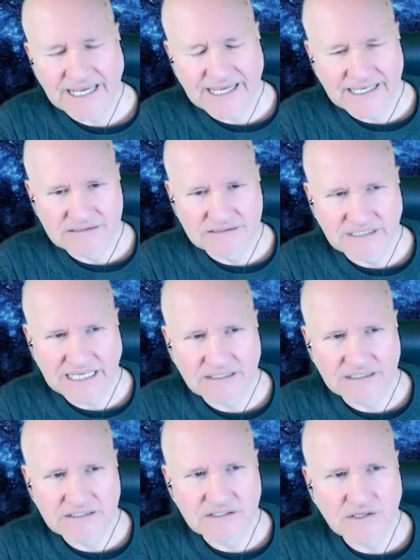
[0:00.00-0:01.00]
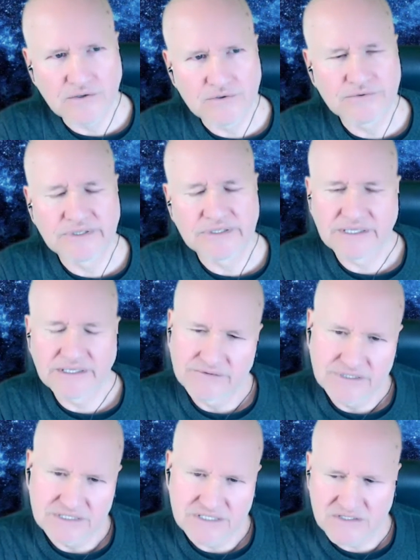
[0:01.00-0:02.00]
And I know that there
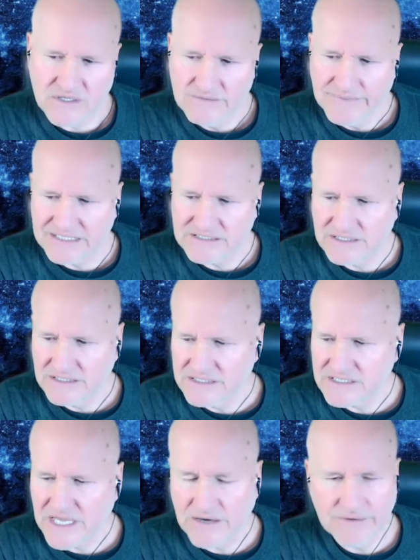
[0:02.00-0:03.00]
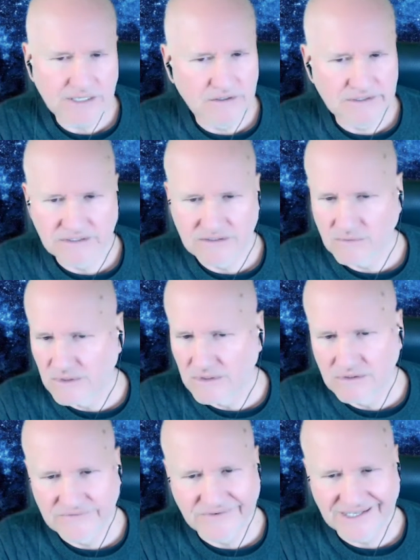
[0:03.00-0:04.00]
is so much that is going on in the
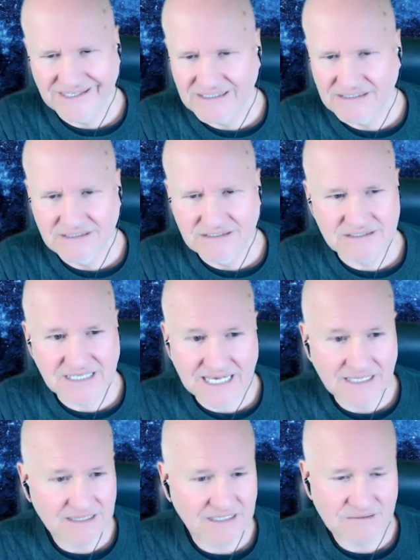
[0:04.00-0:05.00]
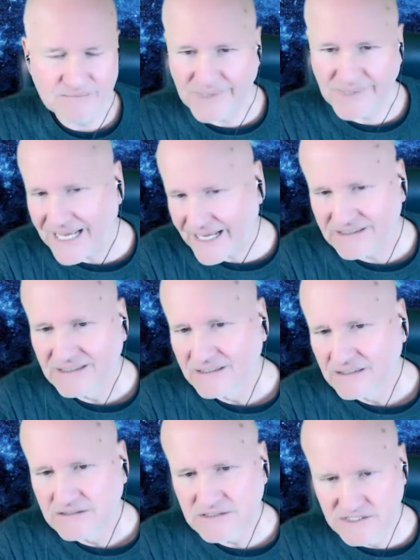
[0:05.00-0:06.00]
world that is anything but
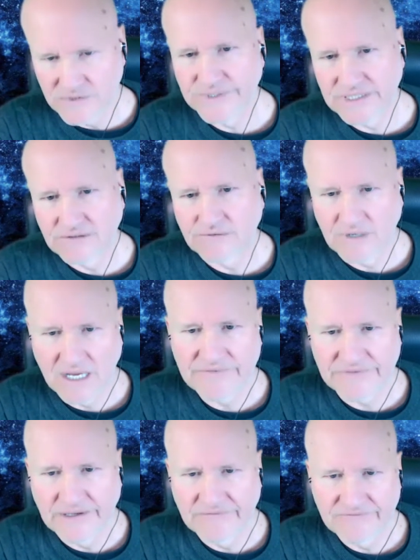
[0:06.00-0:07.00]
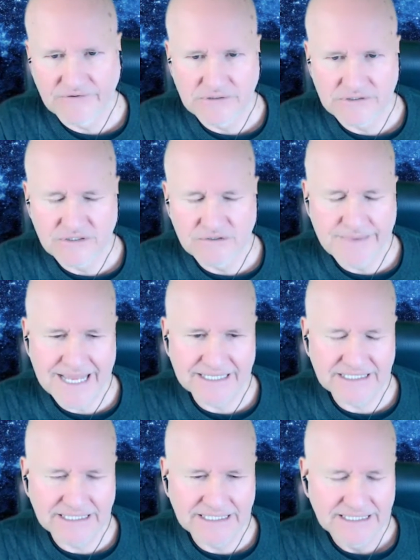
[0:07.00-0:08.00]
doing the right thing for
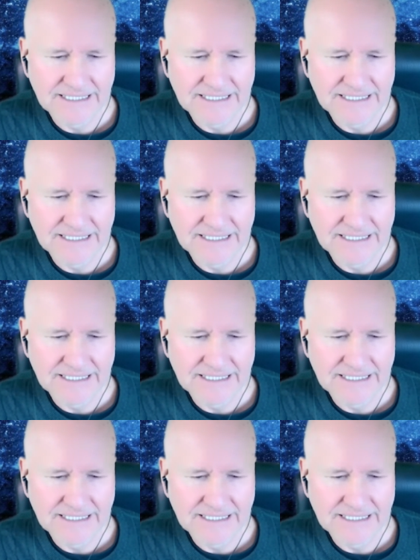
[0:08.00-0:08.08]
humanity.